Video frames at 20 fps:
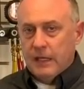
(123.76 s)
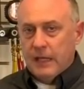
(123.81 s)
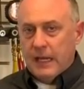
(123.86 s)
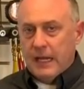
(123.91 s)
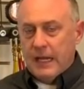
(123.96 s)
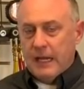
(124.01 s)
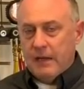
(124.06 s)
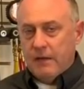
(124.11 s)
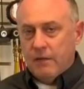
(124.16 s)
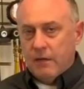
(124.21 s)

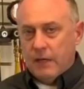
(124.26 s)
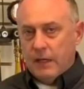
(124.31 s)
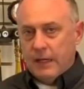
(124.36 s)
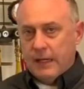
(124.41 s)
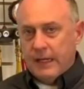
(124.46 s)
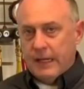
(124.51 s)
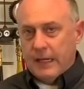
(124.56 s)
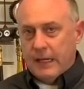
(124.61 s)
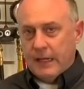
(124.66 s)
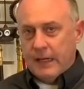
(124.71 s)
a,
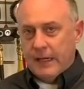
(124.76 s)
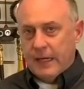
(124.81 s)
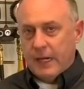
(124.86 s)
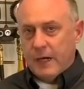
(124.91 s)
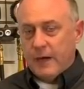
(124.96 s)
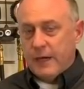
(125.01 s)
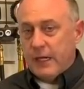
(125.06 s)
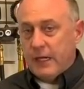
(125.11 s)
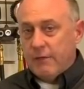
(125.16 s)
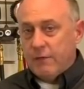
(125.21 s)
an, an
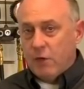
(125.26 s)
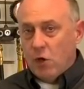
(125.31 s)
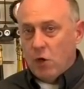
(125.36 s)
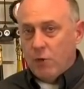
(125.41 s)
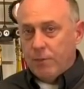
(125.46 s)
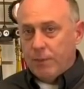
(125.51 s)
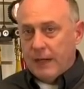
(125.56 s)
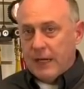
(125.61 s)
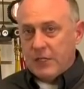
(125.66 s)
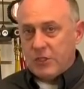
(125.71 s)
area of low
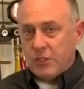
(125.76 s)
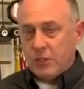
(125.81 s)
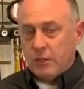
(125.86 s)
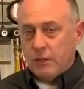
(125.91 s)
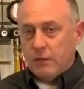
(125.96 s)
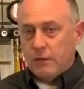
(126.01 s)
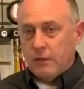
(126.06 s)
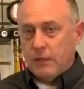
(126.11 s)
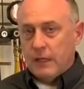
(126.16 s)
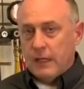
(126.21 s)

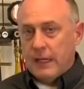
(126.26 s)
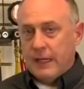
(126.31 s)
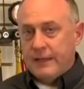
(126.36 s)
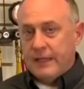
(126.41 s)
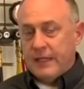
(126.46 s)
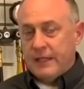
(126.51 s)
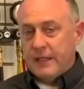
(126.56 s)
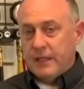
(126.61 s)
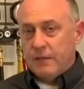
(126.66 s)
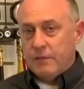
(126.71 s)
pressure and
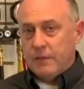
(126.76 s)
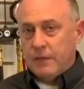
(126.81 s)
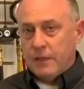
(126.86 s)
then the,